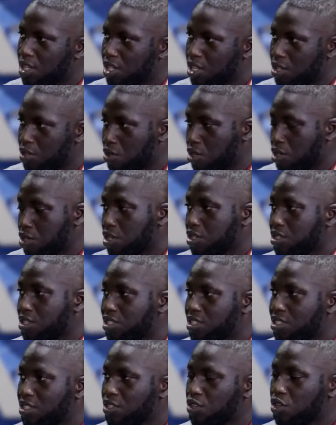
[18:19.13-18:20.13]
in
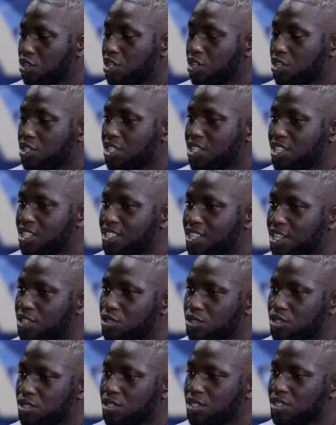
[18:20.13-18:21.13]
conducting the
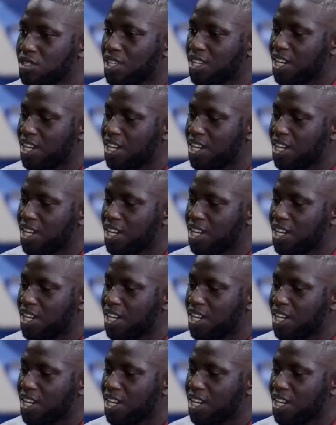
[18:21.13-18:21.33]
census,